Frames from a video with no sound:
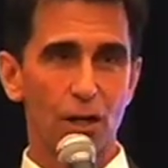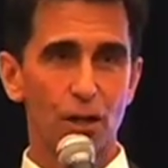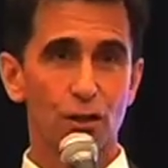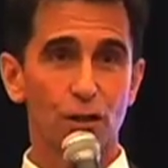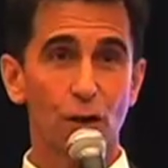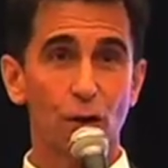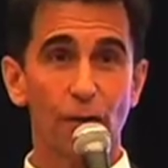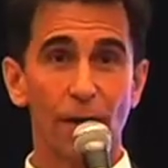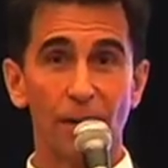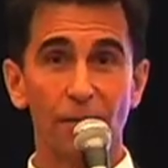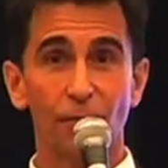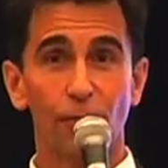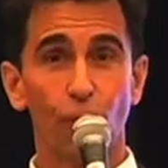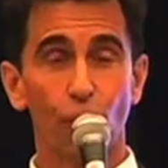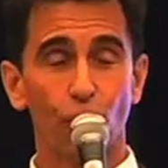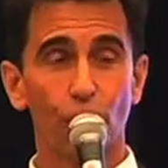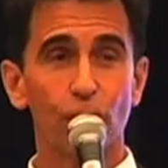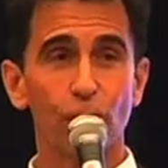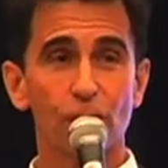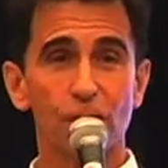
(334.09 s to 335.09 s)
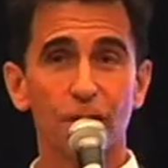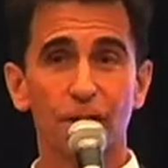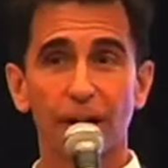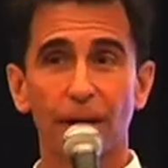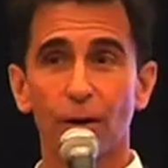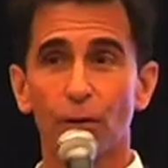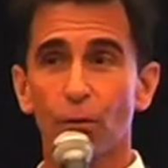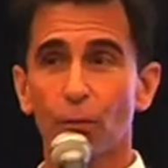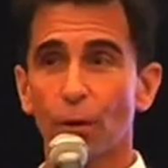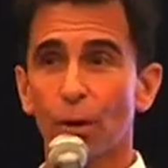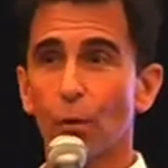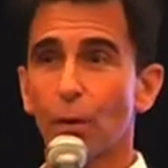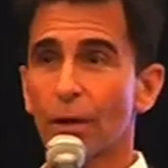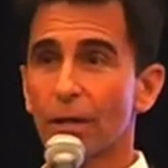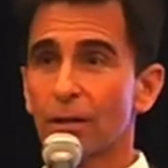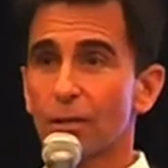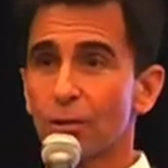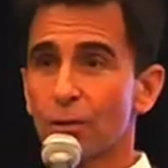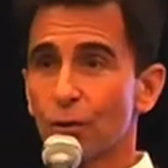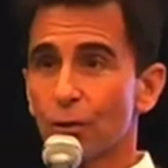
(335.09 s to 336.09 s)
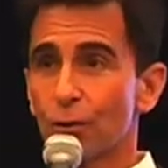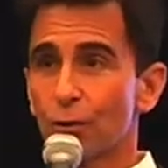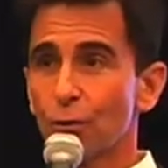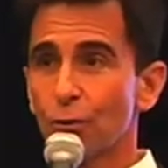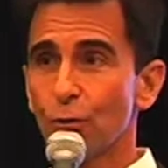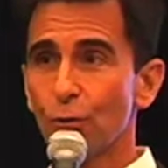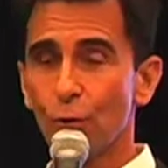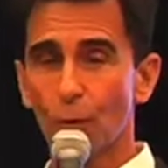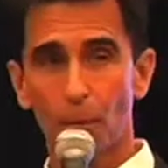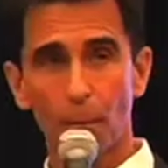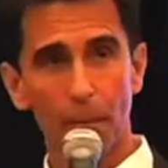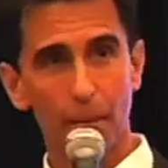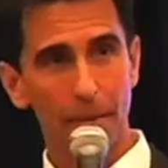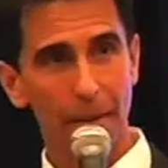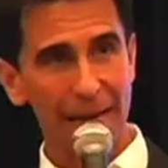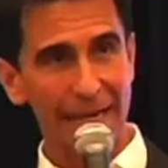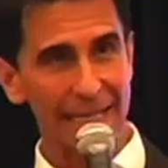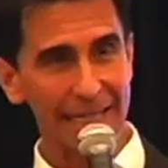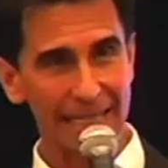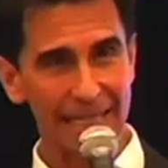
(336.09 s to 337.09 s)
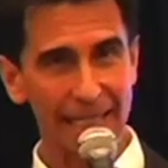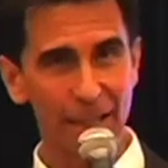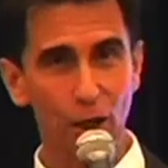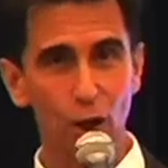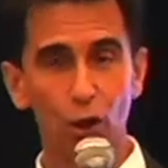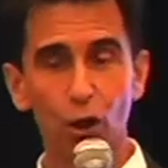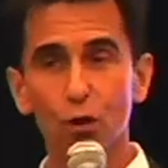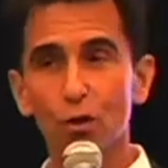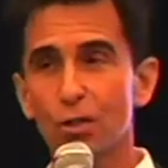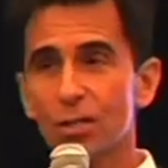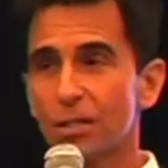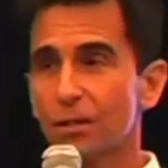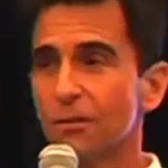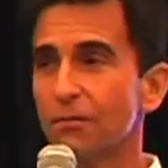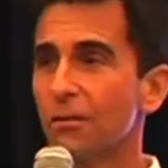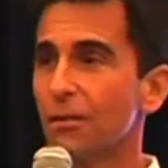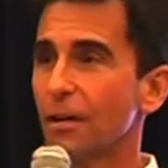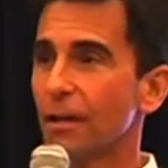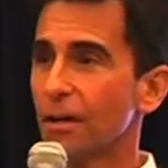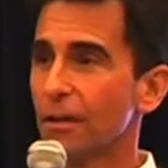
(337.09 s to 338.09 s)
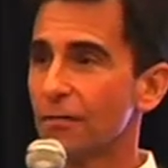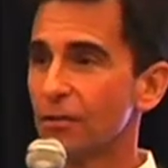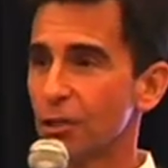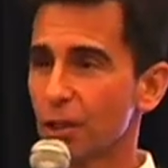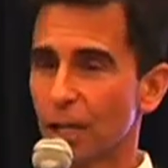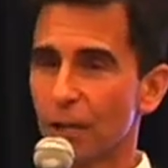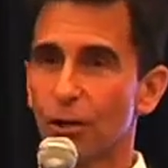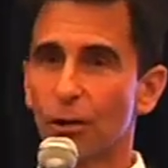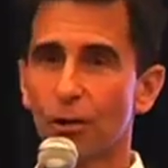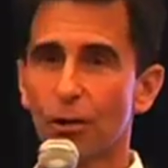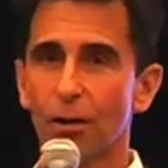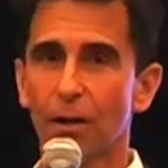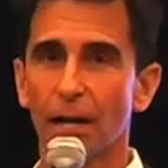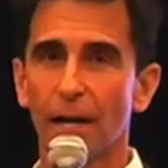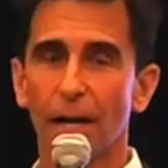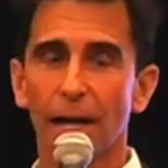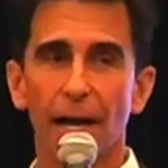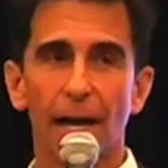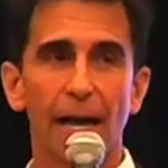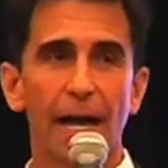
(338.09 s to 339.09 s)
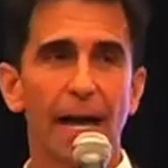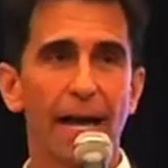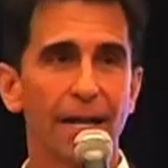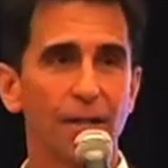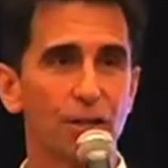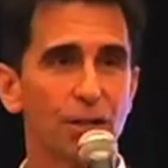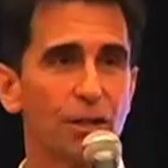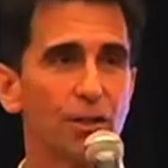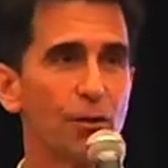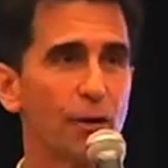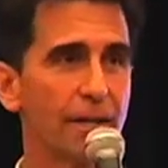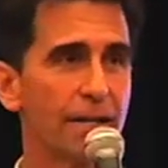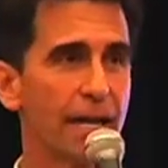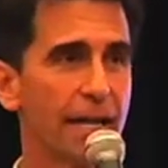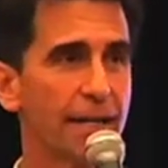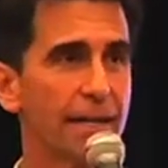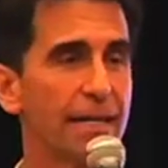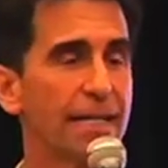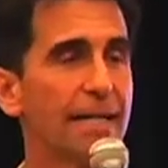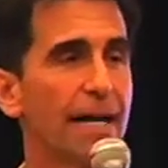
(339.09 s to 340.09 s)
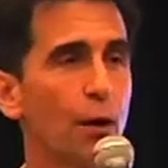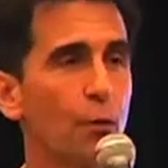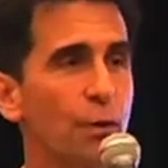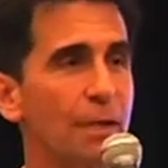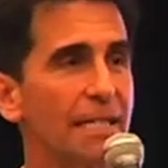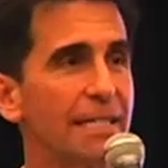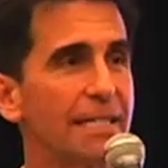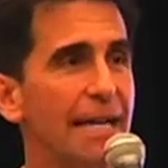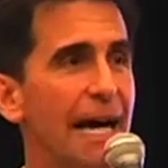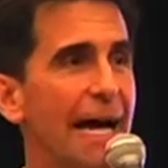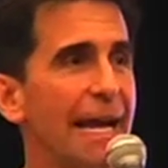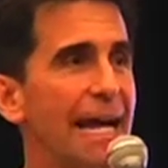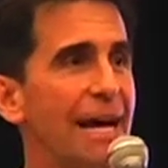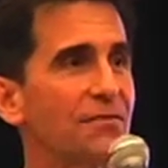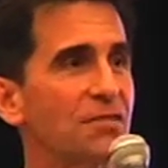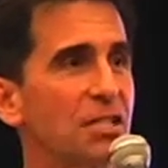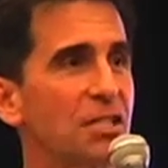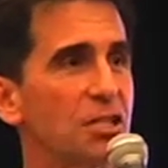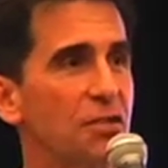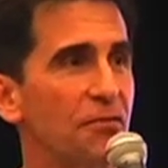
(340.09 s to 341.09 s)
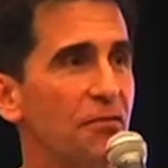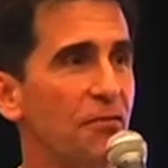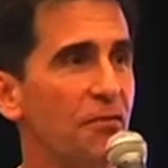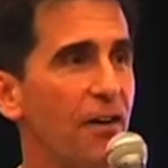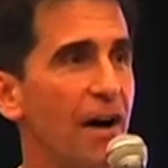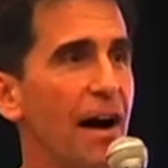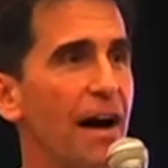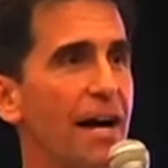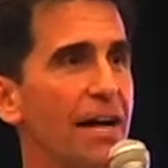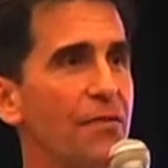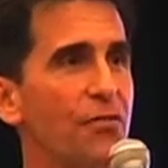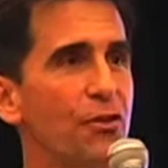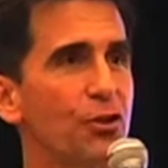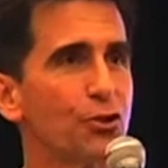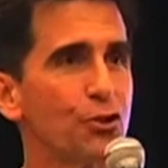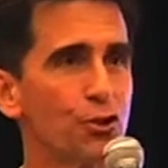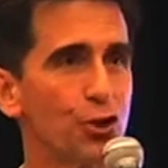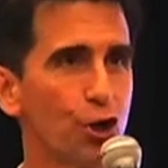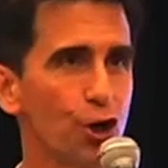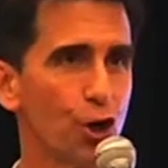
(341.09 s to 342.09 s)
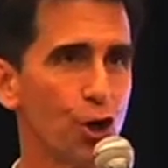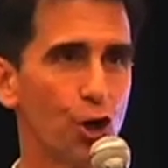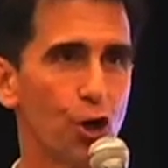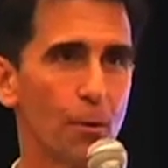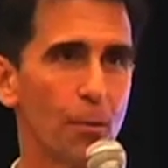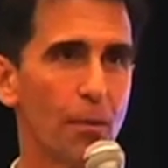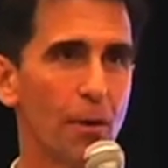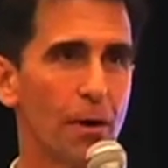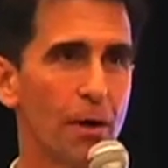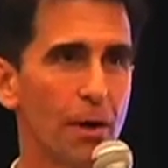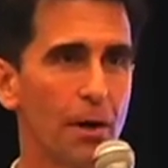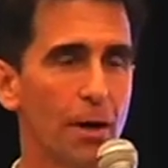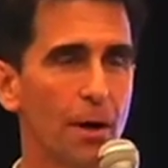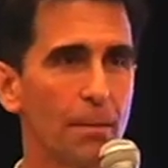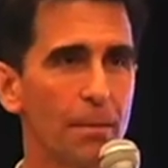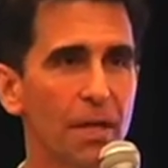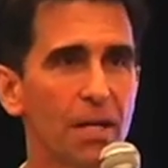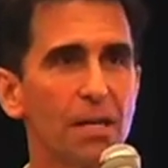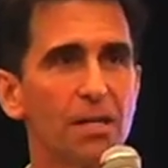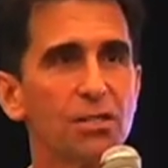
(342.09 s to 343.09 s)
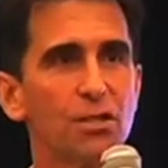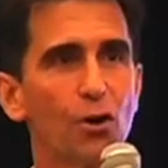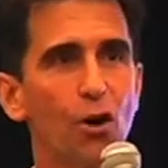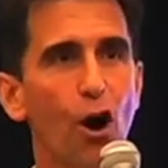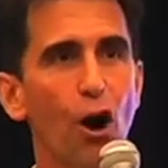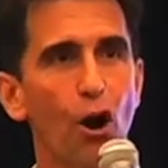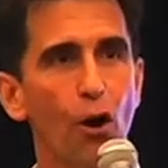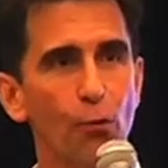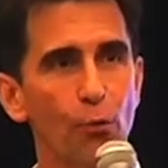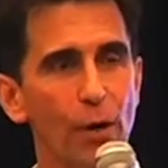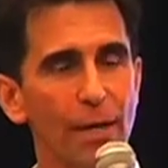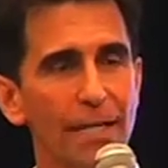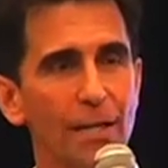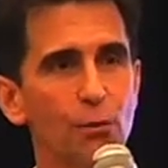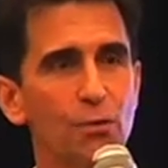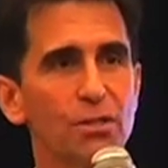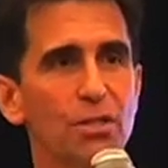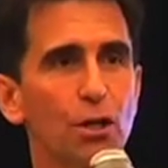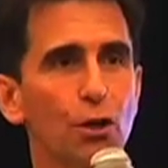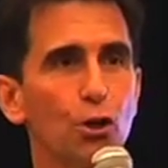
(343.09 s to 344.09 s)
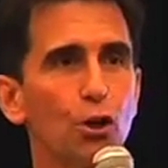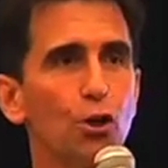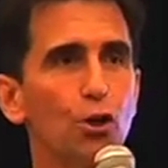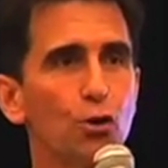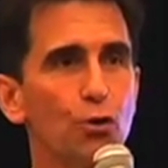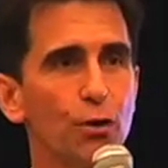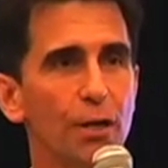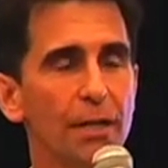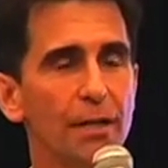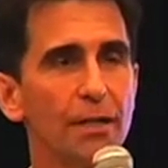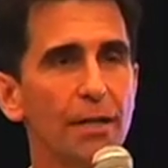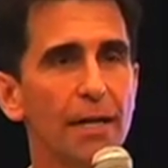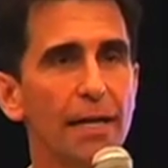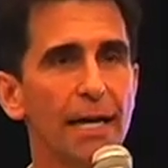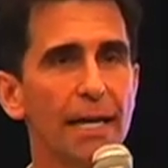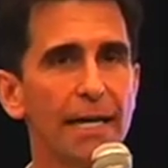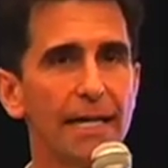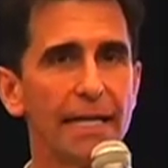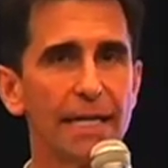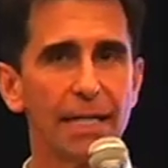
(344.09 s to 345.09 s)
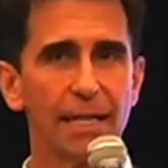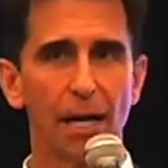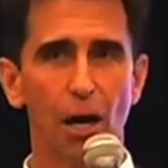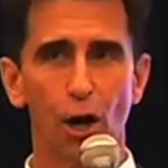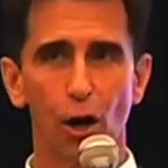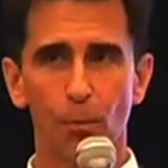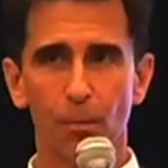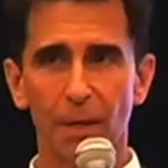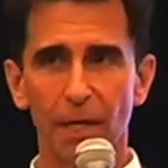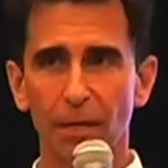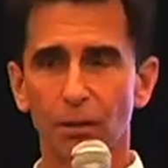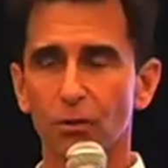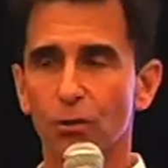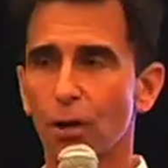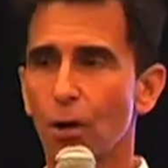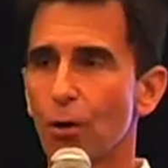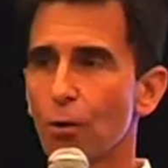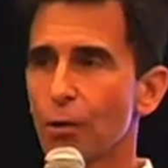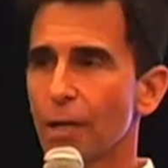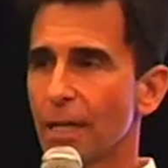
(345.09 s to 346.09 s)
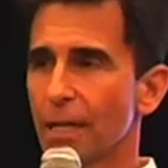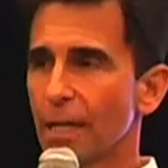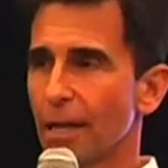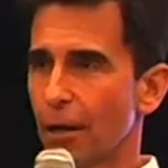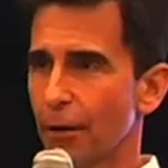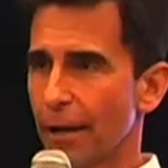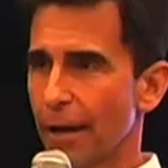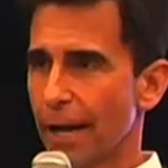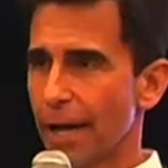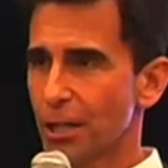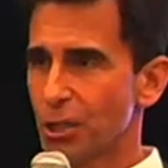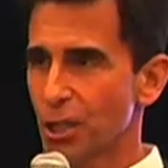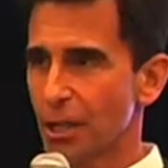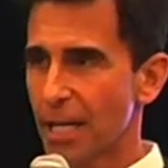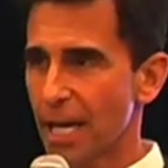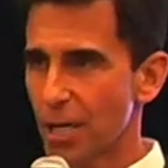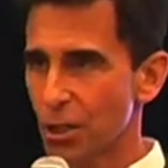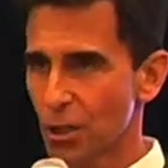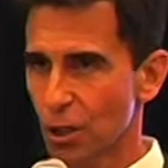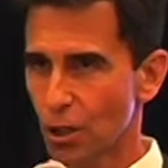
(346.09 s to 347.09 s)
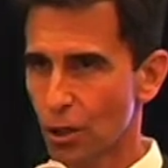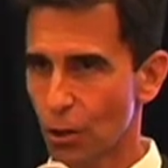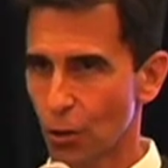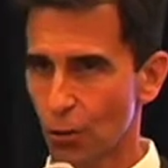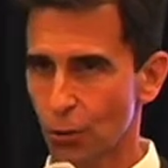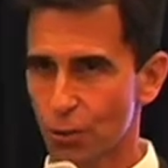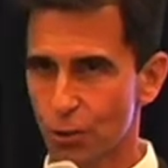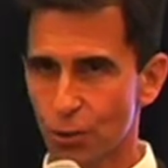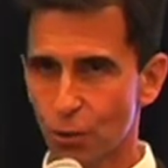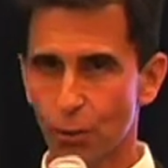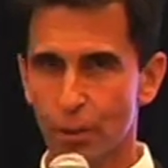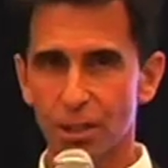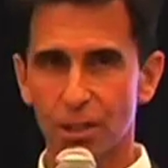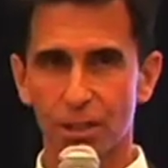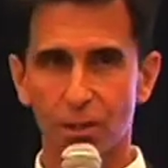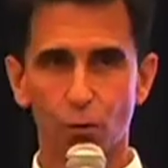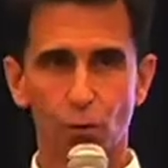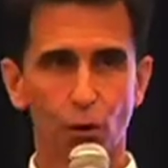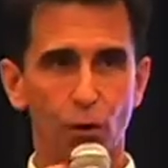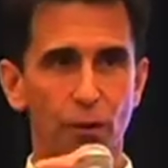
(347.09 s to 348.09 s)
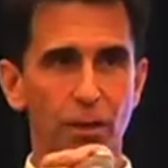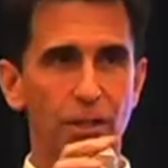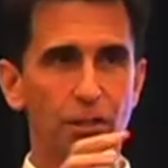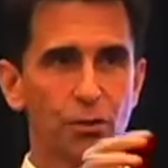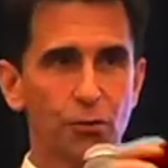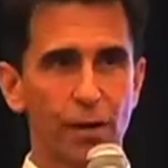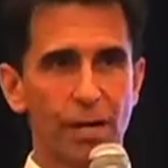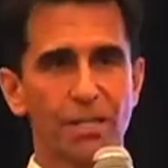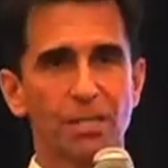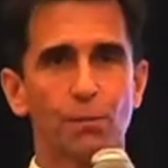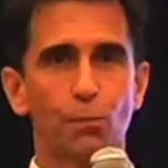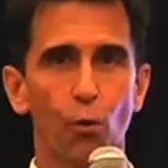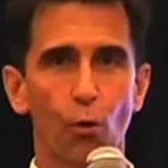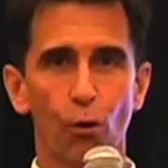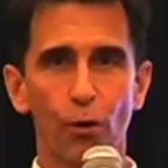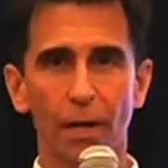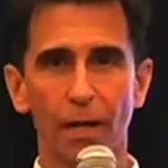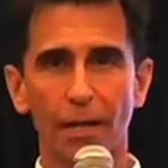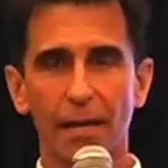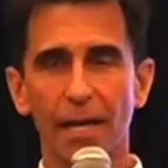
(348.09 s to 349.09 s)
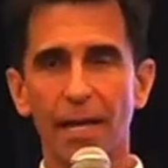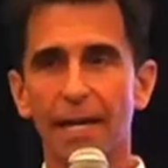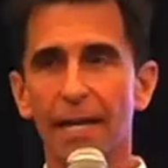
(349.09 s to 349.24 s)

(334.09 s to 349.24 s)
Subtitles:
So then 4 years later, we wanted to make it inclusive of gender and gender identity. Now, we did not have to define the term because it already was included in our penal code and in our education code. So we just were going to transport it